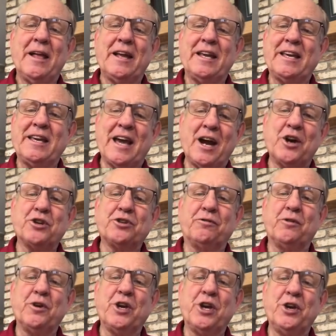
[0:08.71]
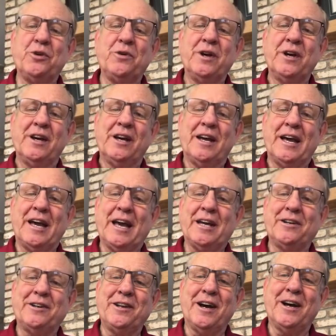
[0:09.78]
He cares for you,
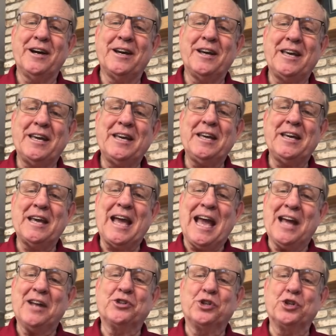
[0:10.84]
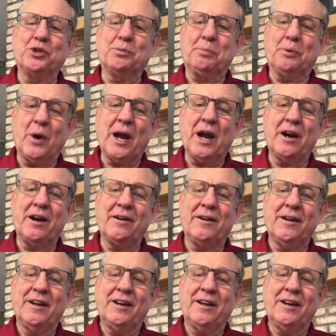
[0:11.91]
and uh, He answers prayer.